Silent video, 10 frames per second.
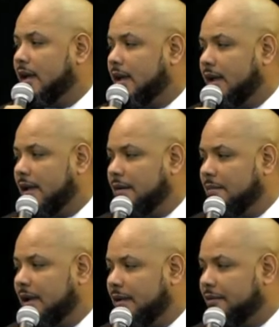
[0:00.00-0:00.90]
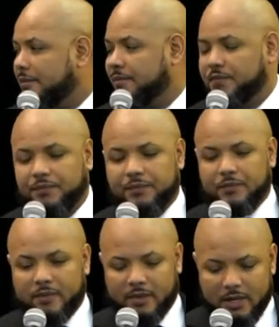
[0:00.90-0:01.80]
Amen. Hallelujah.
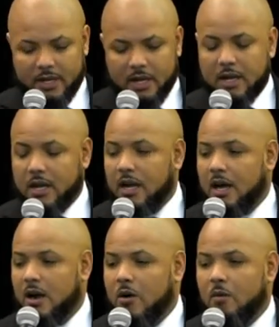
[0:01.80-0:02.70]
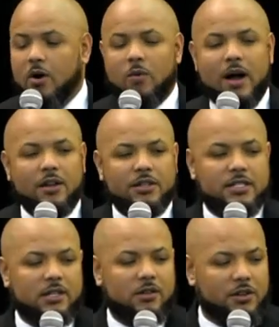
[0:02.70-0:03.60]
Well, while you're
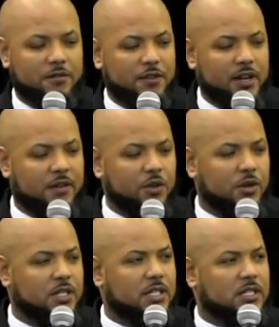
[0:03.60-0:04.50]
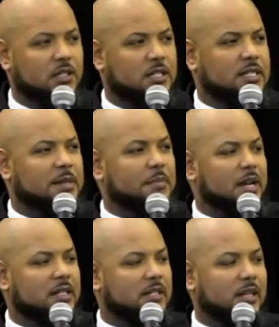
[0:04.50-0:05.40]
still on your feet, if you could just look to
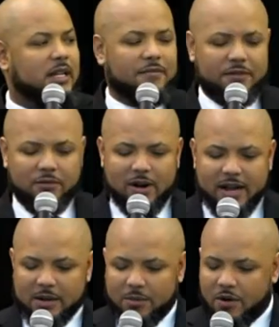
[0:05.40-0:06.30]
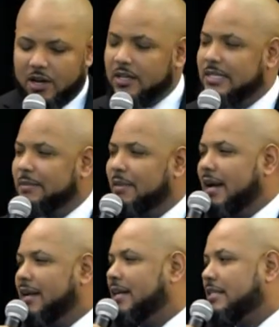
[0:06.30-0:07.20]
somebody to the left and right, come on, hug
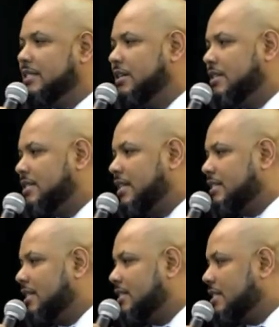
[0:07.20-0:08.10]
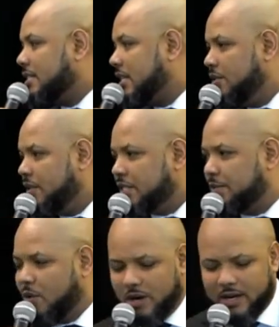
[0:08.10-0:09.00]
somebody next to you. Just say, It's good to see you this
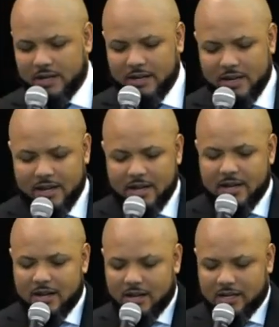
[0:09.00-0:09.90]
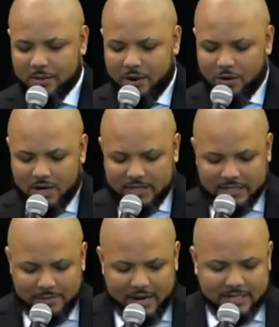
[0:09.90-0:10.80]
morning. Come on, hug
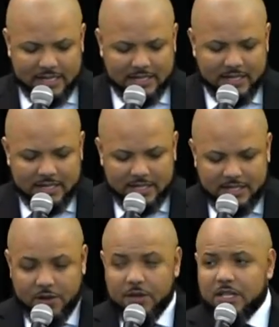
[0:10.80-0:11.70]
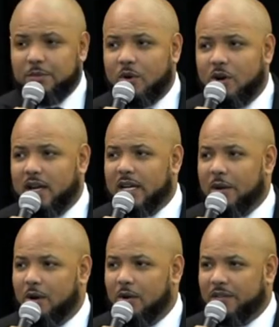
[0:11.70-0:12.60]
somebody. Say, It's good to see you this morning.
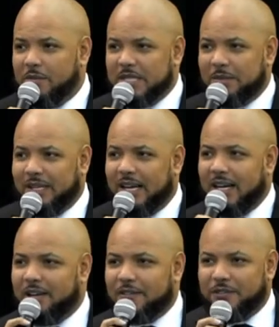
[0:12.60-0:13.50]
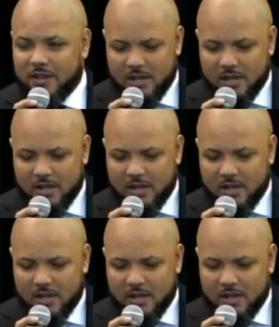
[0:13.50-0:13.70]
Come on, give them some love.